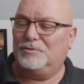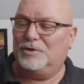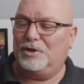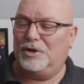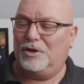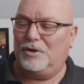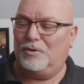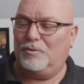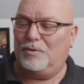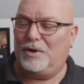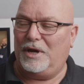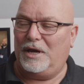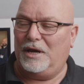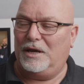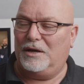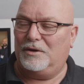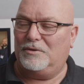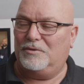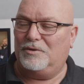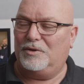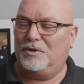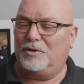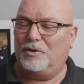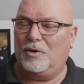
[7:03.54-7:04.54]
you know,
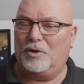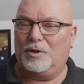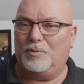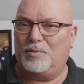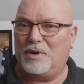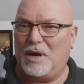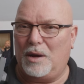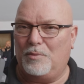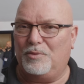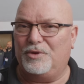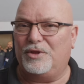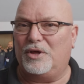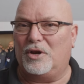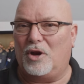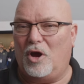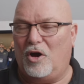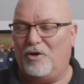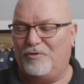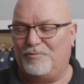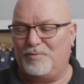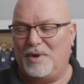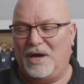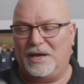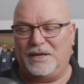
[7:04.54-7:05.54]
and the only problem with an
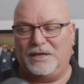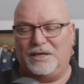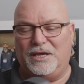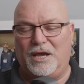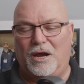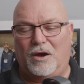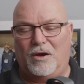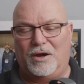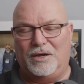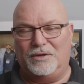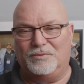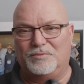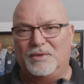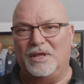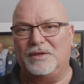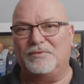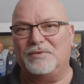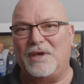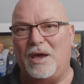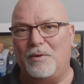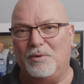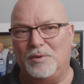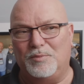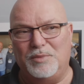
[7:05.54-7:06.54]
off-body carry that
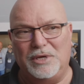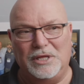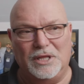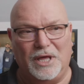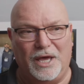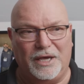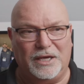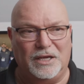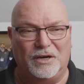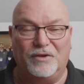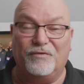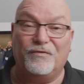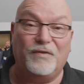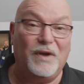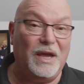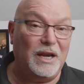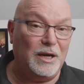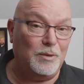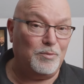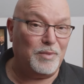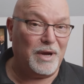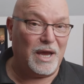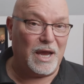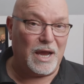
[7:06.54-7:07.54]
that would be like in a
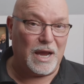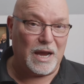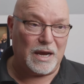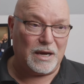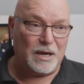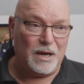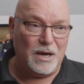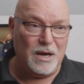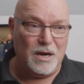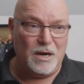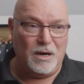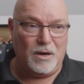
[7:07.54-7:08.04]
fanny pack